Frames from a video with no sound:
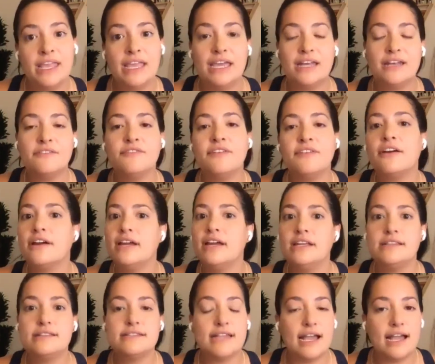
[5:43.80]
in a
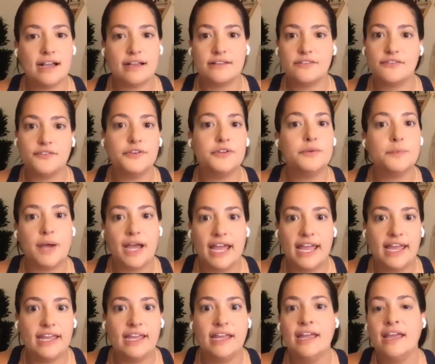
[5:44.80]
very tactful
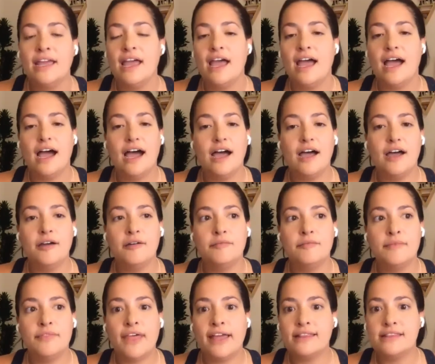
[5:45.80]
way,
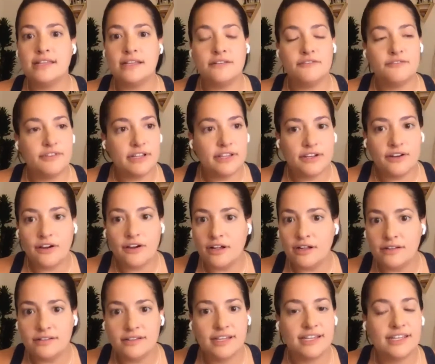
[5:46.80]
that didn't feel at
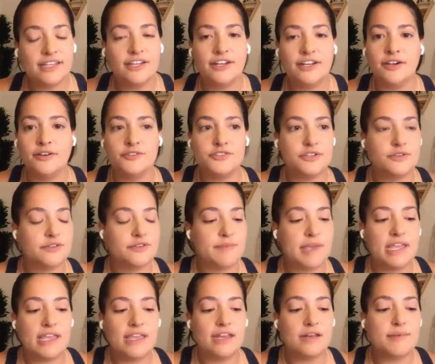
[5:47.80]
all like, you know, she was
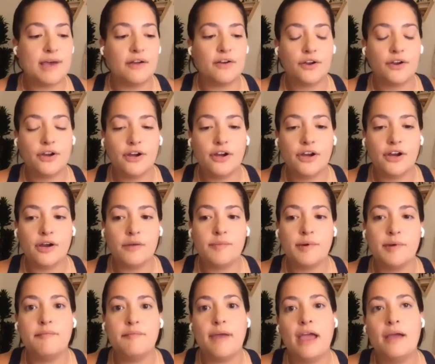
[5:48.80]
making it about her,
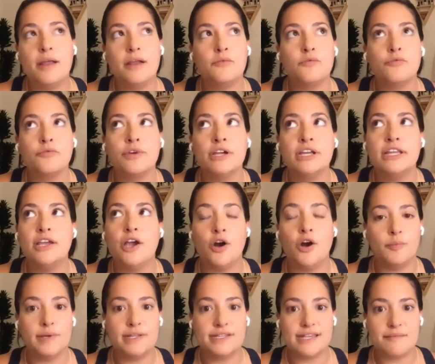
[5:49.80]
but it really
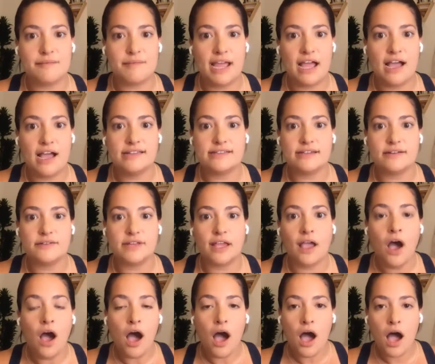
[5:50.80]
opened up my eyes and I was like,
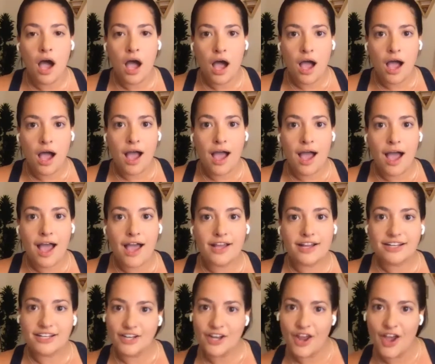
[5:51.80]
oh,
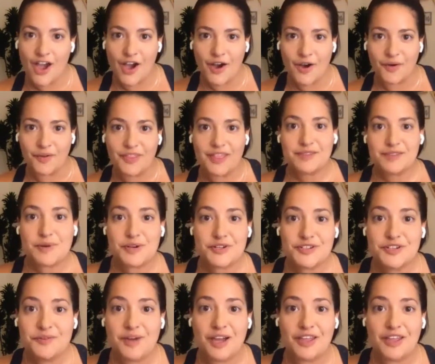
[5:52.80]
no, this person who I